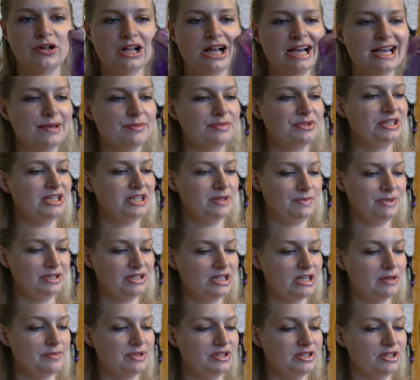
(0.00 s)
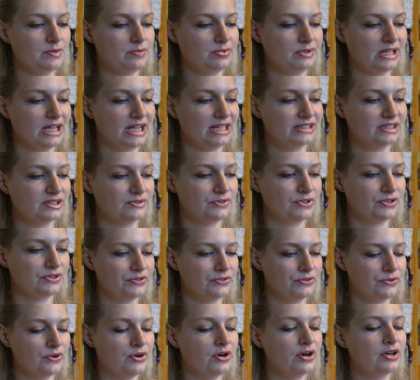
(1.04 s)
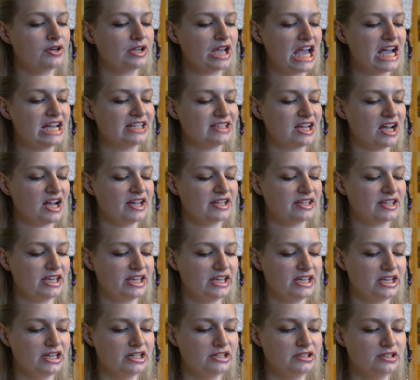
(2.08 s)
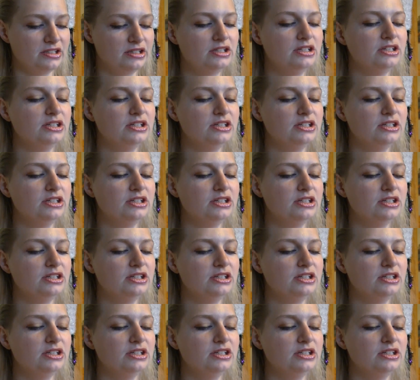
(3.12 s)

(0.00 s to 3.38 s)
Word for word: I am keeping them in the plastic for long as I can